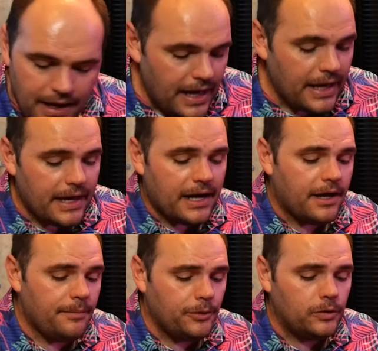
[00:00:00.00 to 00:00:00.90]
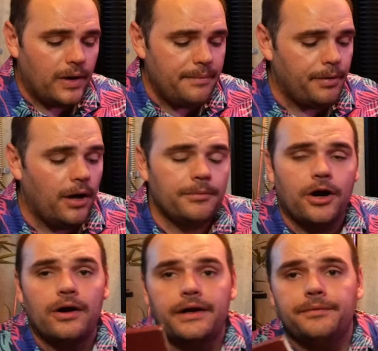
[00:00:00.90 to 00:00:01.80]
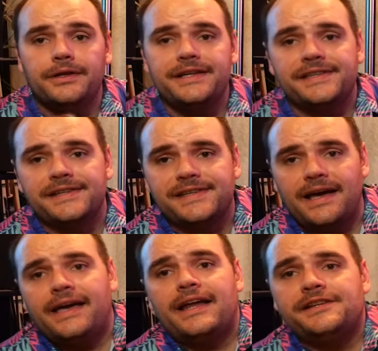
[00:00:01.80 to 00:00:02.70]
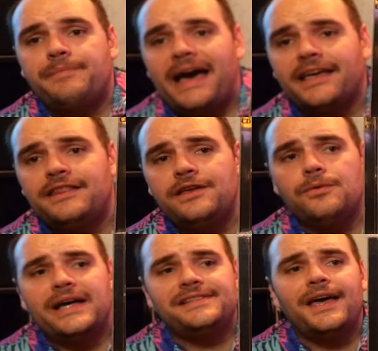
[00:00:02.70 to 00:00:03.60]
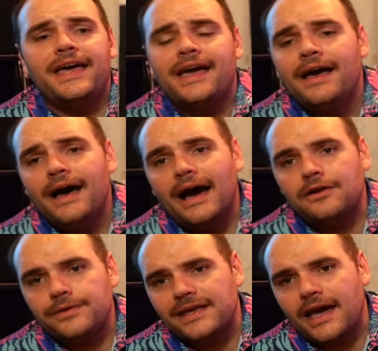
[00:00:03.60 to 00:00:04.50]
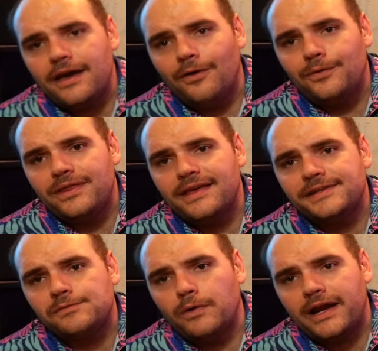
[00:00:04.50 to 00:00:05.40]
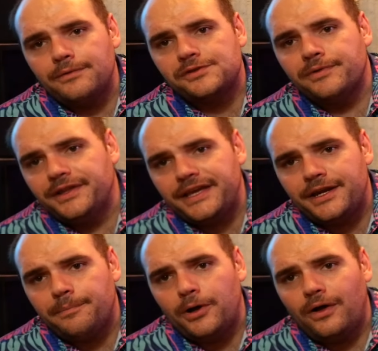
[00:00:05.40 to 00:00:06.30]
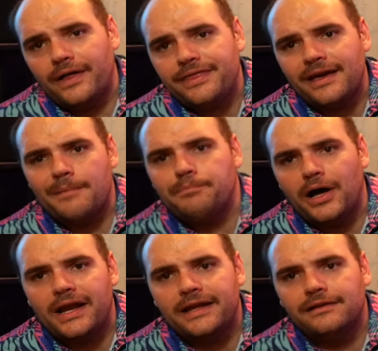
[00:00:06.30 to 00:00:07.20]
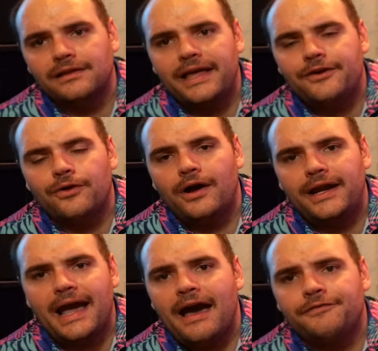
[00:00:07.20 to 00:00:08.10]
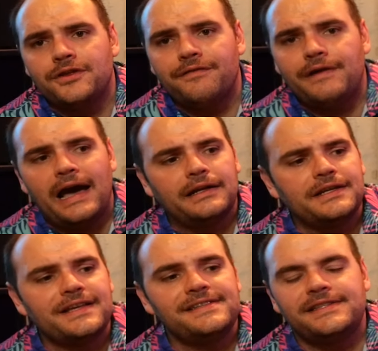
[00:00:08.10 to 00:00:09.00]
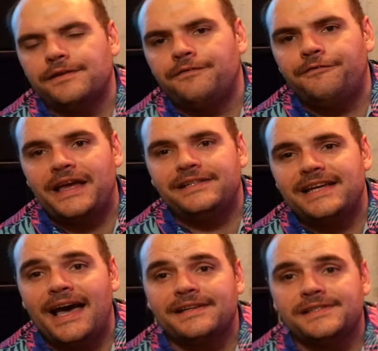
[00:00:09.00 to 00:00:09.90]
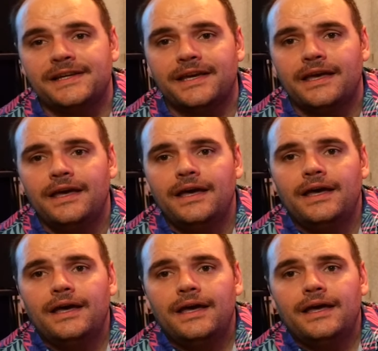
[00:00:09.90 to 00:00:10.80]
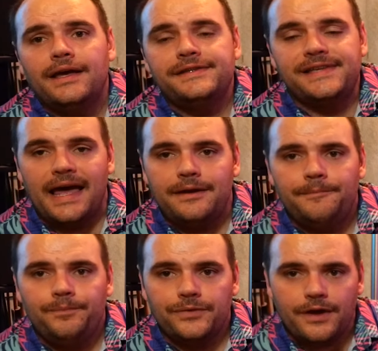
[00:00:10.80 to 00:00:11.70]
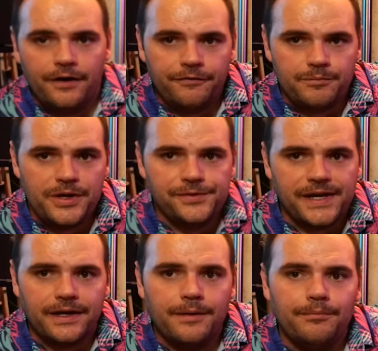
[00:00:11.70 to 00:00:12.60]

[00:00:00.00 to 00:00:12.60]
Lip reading: I got a couple great Paul McCartney releases. I got his Back in the USA. I don't think I owned this when I was really into Paul. I think I bought it later on after the fact because it's a fantastic set of music.